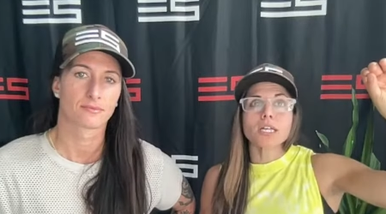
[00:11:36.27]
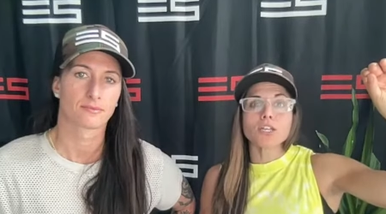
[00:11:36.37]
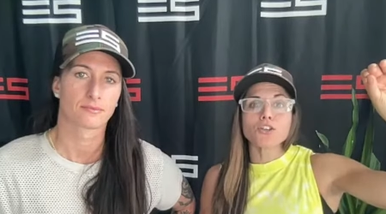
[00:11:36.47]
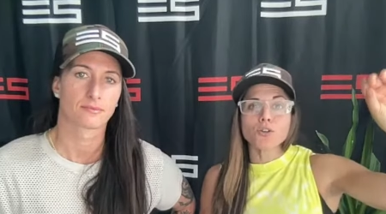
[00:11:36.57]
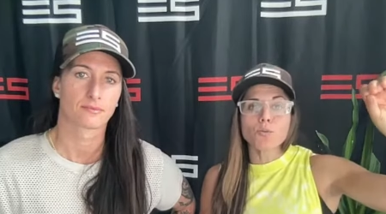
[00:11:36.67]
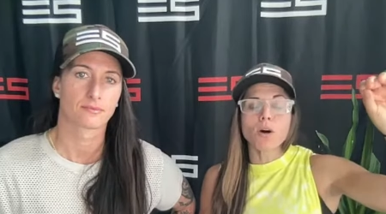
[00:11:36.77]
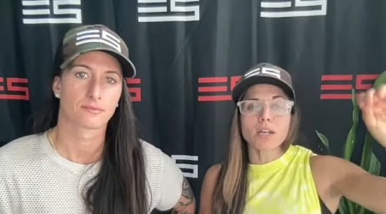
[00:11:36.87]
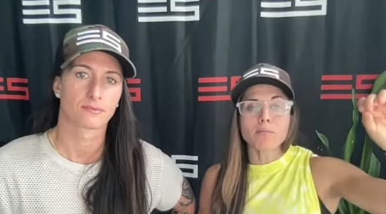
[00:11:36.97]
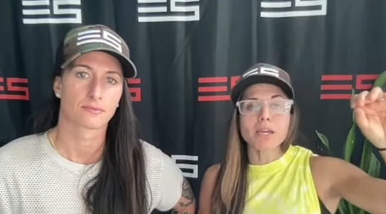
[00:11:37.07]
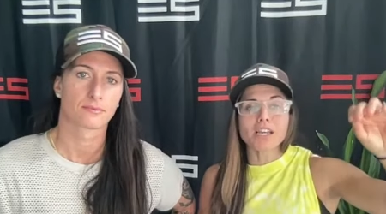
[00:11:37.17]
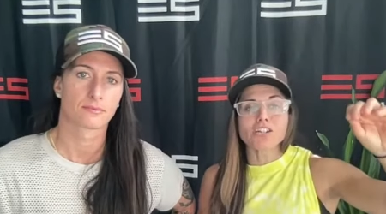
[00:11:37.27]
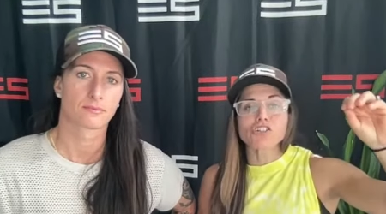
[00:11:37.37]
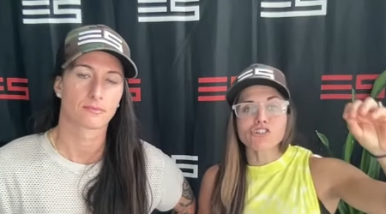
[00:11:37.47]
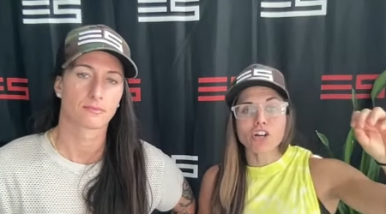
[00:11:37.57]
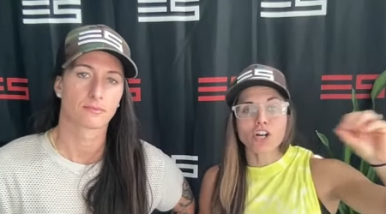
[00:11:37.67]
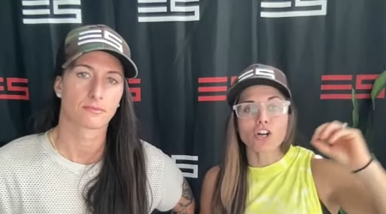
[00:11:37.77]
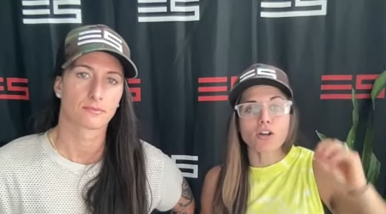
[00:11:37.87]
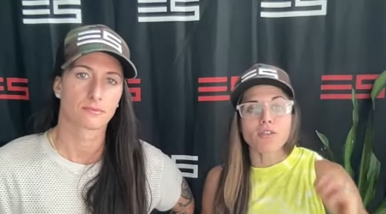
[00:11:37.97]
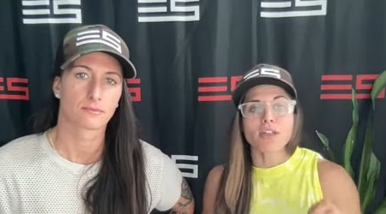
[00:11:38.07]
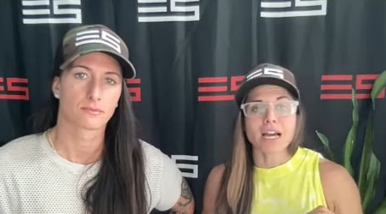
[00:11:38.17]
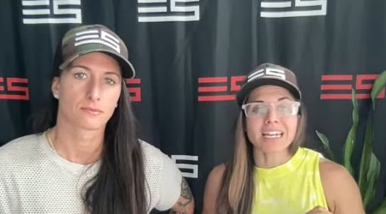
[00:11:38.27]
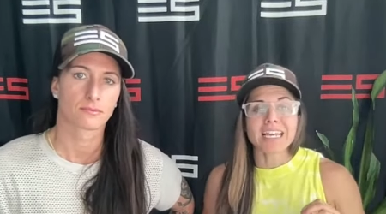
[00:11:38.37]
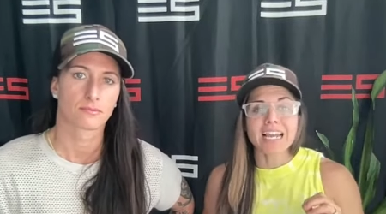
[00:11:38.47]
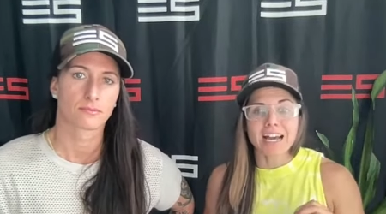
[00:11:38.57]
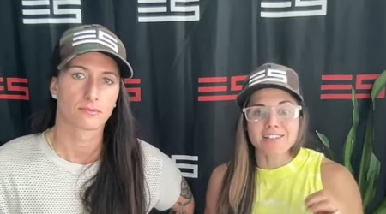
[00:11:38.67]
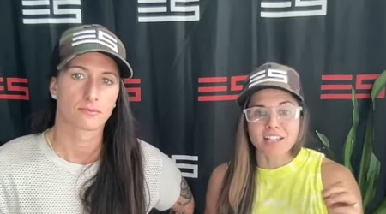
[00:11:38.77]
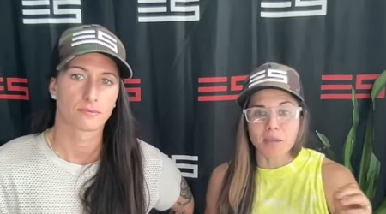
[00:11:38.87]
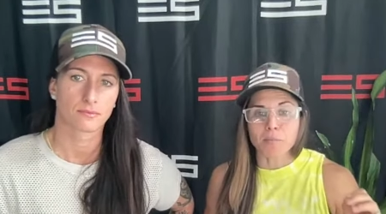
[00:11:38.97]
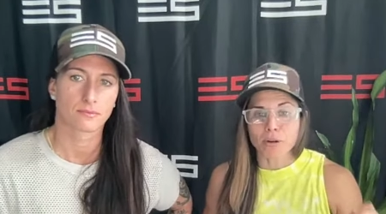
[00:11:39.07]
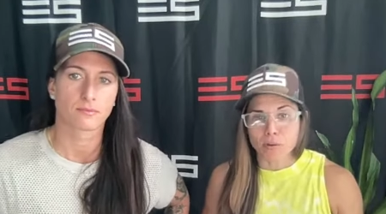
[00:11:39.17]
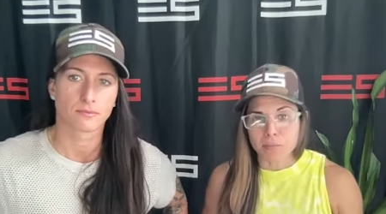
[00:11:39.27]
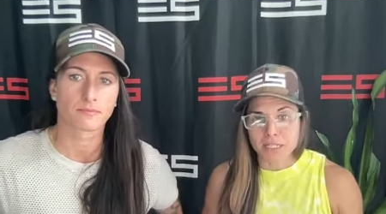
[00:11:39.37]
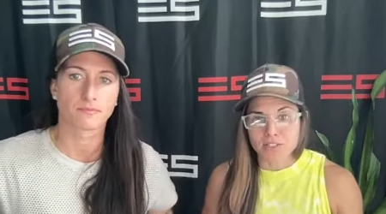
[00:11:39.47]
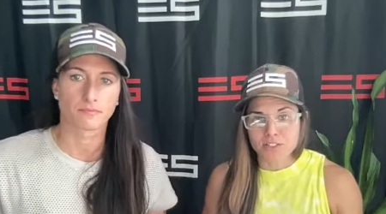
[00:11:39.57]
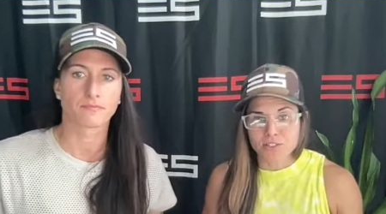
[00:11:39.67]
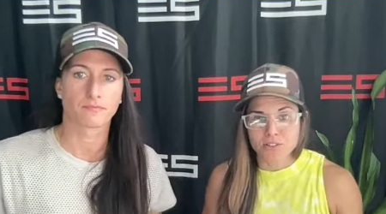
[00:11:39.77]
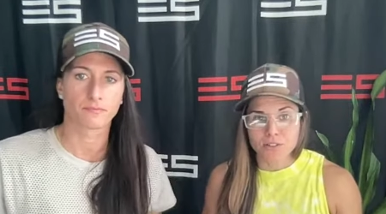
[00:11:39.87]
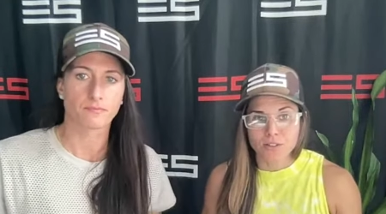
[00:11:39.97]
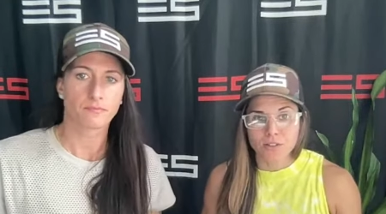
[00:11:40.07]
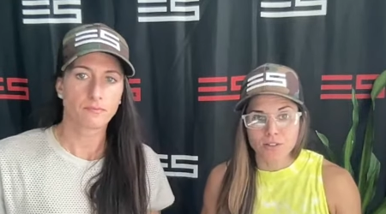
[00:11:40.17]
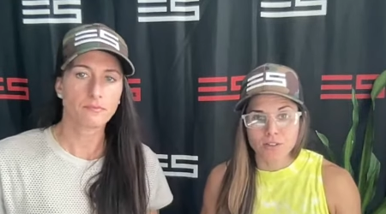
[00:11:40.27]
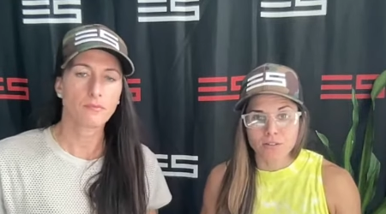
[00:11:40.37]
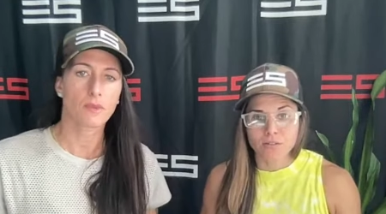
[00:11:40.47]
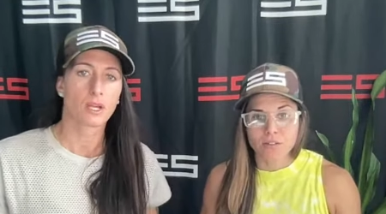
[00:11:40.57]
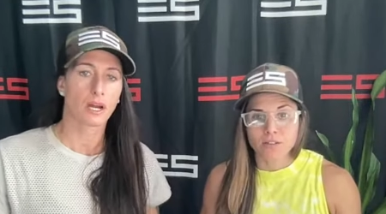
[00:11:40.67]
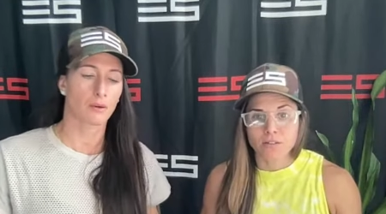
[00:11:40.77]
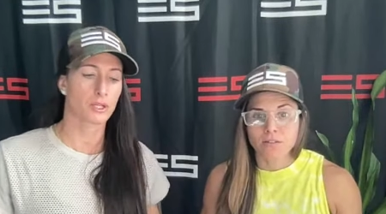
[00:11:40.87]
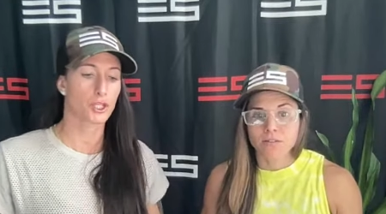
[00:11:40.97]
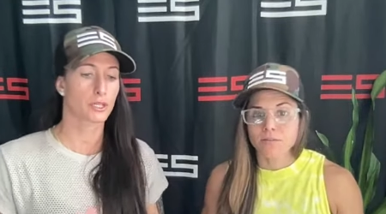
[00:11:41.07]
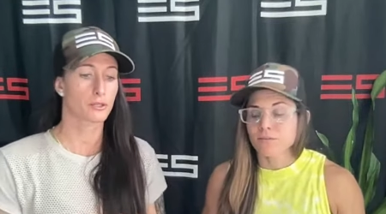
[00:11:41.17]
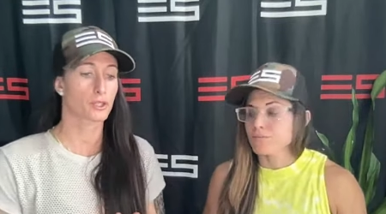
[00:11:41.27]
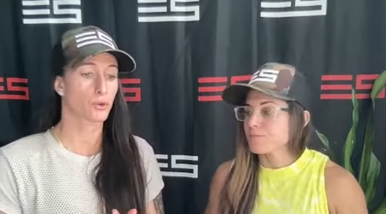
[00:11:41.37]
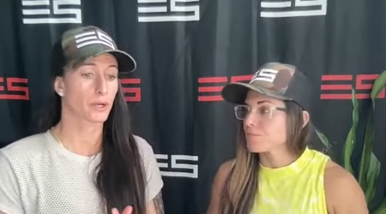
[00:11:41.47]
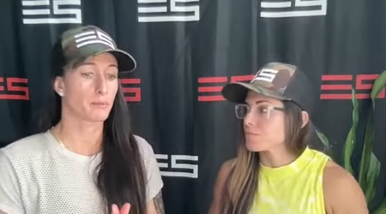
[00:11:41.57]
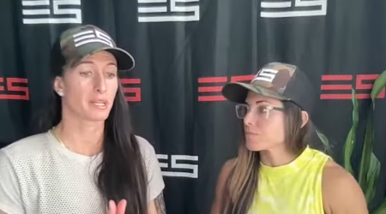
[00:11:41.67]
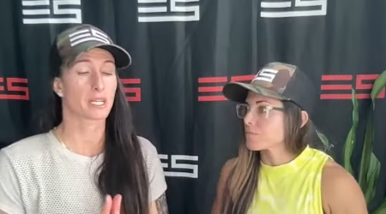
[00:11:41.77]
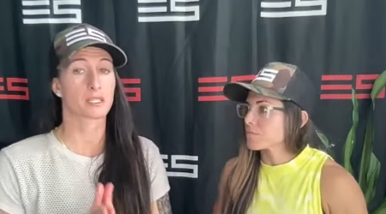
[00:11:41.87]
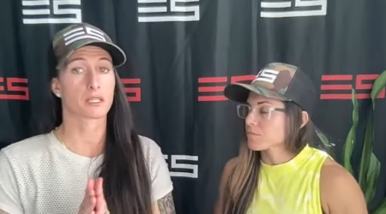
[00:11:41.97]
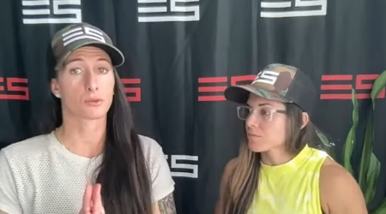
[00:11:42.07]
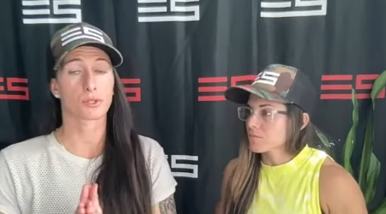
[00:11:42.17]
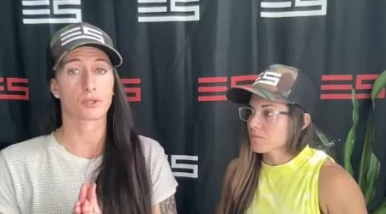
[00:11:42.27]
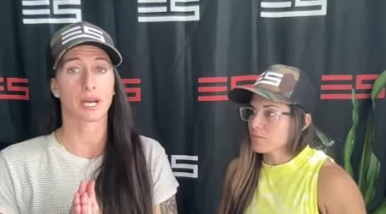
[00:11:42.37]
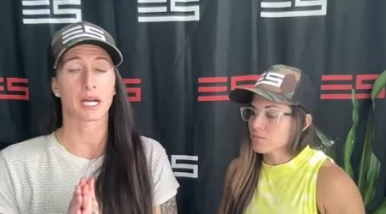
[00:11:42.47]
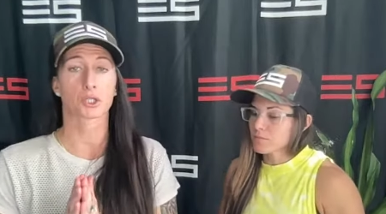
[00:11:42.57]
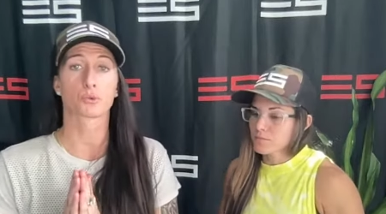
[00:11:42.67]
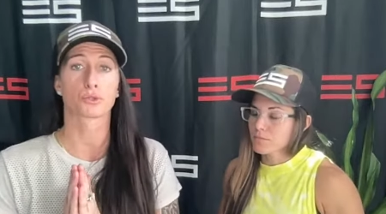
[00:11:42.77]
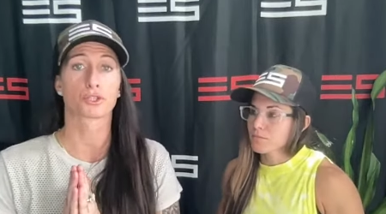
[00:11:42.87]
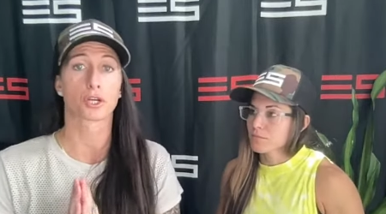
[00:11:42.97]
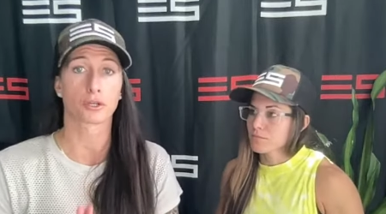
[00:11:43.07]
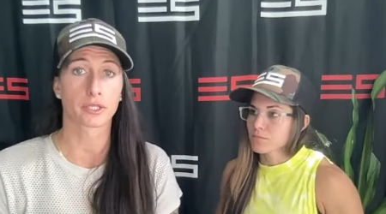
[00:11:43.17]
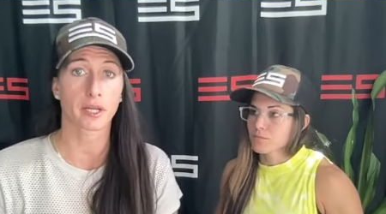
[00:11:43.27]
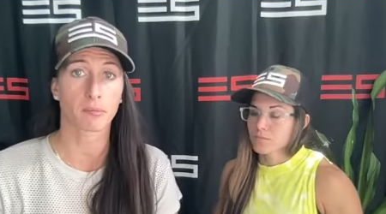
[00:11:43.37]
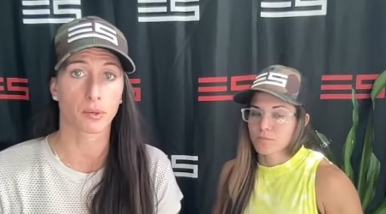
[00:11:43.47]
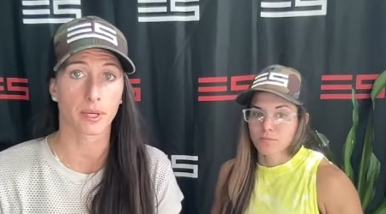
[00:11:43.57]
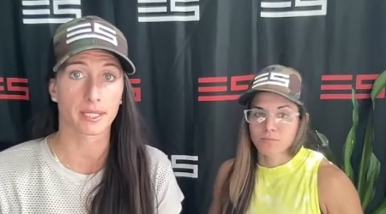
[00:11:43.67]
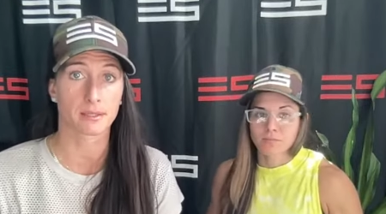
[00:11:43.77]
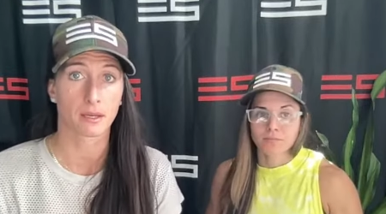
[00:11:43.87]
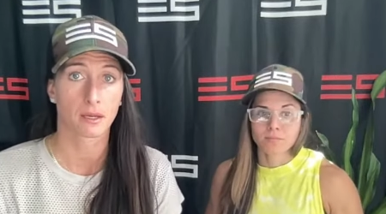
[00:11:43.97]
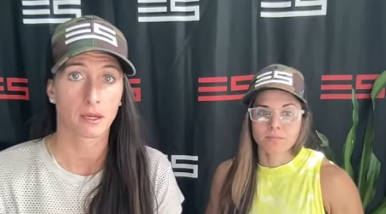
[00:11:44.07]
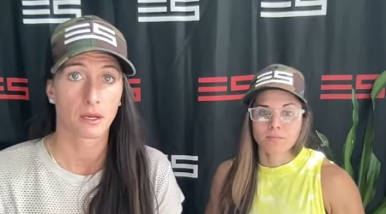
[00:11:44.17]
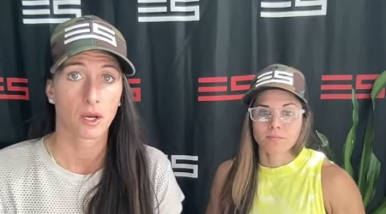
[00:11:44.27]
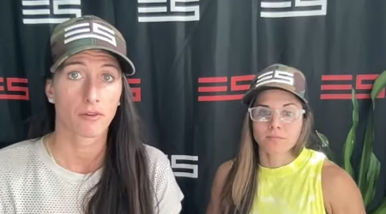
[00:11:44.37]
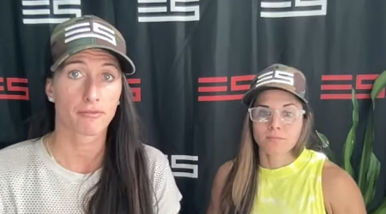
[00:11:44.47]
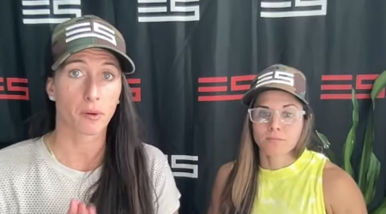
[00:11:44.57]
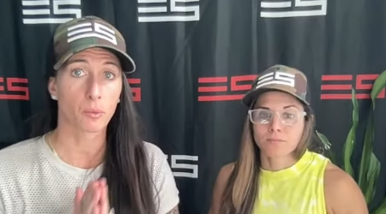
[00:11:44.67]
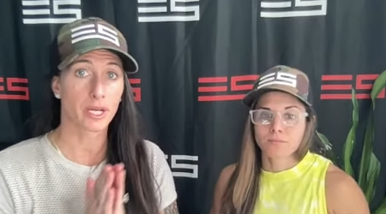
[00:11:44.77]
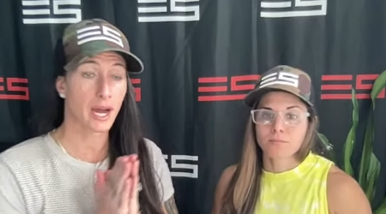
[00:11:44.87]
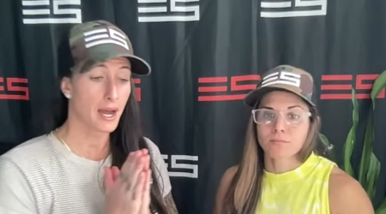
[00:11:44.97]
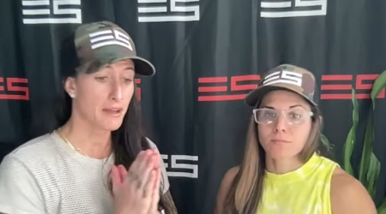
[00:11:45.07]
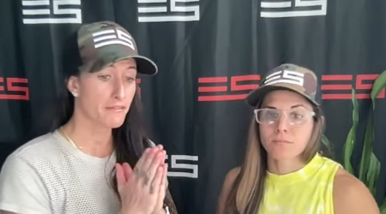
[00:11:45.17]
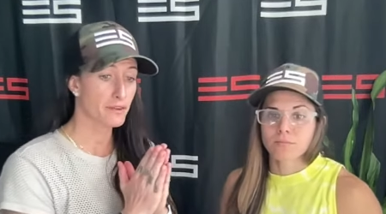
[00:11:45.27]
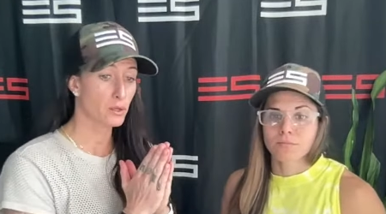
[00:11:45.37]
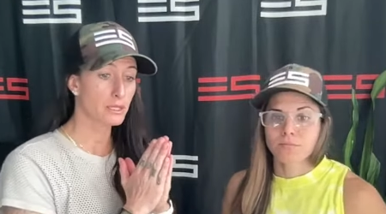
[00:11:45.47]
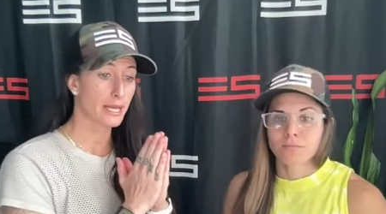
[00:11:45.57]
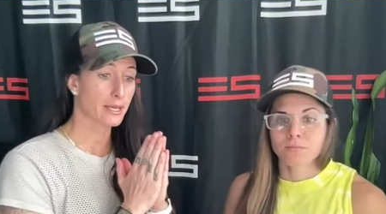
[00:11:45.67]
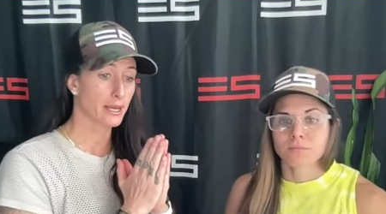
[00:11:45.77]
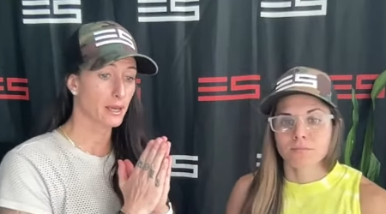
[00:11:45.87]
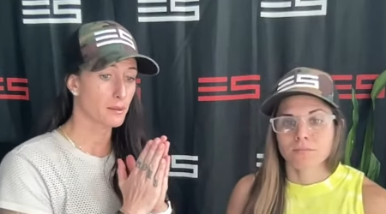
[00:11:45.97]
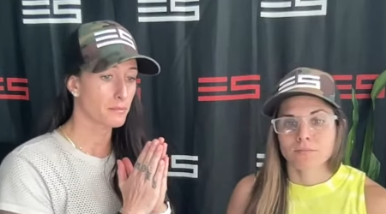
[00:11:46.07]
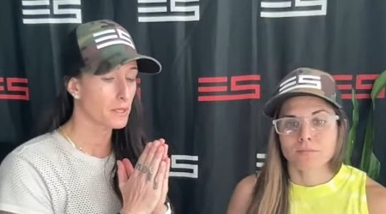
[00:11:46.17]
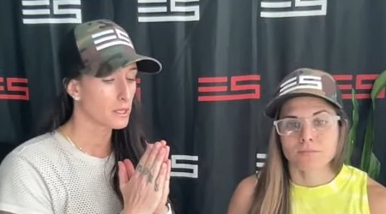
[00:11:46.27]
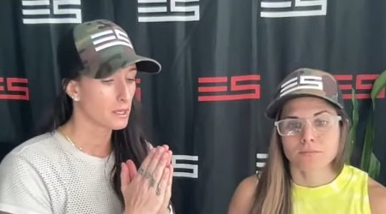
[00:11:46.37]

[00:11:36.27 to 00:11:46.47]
Speaker 1: you want to make sure that it has a purpose
Speaker 2: I want to share a story because this was the actual turning point from when I felt like a.